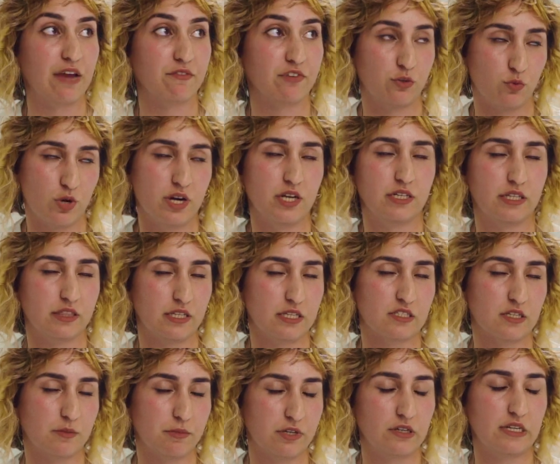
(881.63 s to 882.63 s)
everyone in
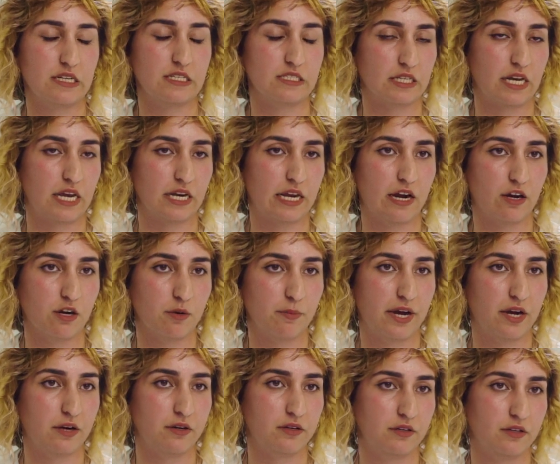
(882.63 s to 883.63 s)
these communities that i care
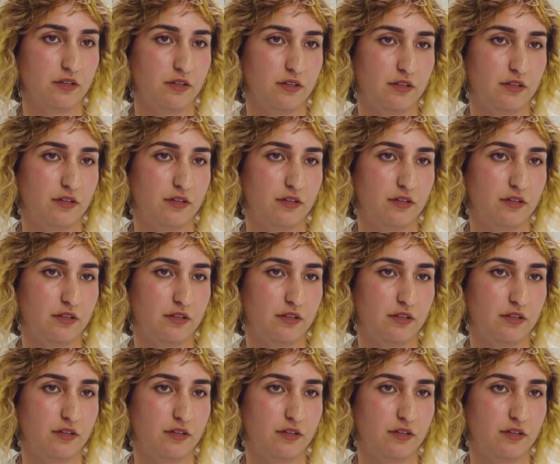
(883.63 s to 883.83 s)
about